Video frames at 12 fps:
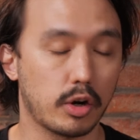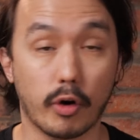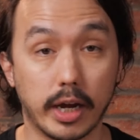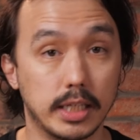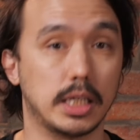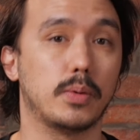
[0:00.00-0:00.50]

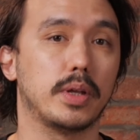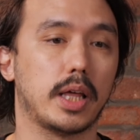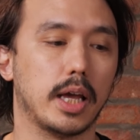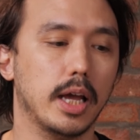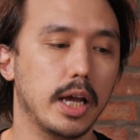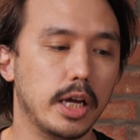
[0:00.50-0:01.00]
crazy with
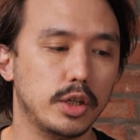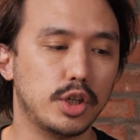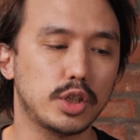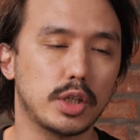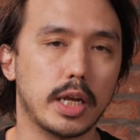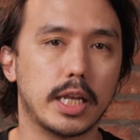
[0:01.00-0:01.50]
it.
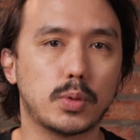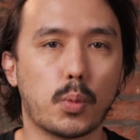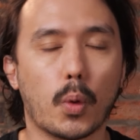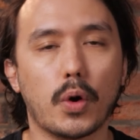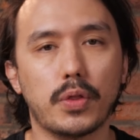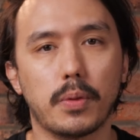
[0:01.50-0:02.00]
It's
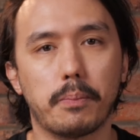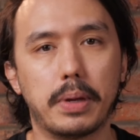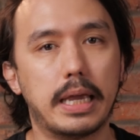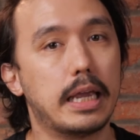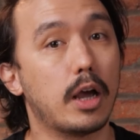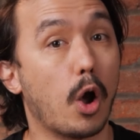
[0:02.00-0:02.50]
worth
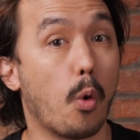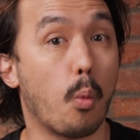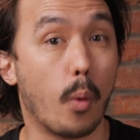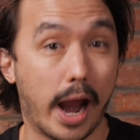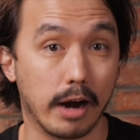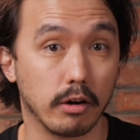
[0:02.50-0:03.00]
being
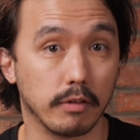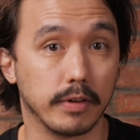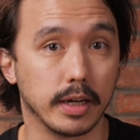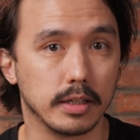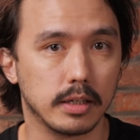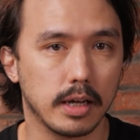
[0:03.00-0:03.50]
aware of
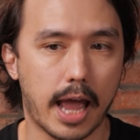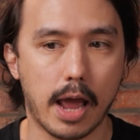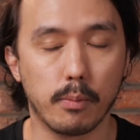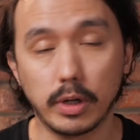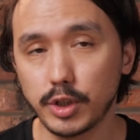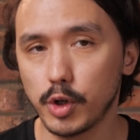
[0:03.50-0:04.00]
it.
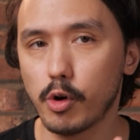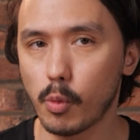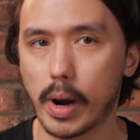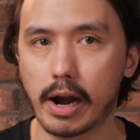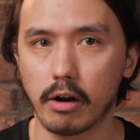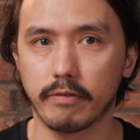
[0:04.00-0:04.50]
And once you're
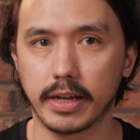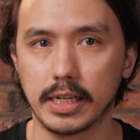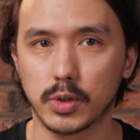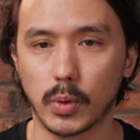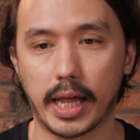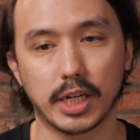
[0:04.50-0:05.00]
aware of it
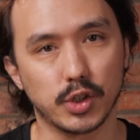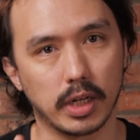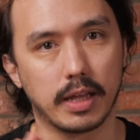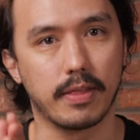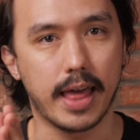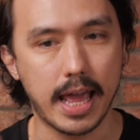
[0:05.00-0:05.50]

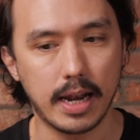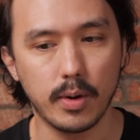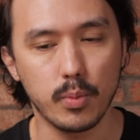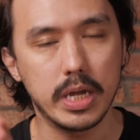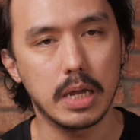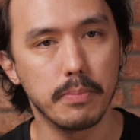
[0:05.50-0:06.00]
intellectually,
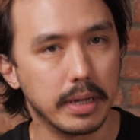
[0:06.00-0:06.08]
then we can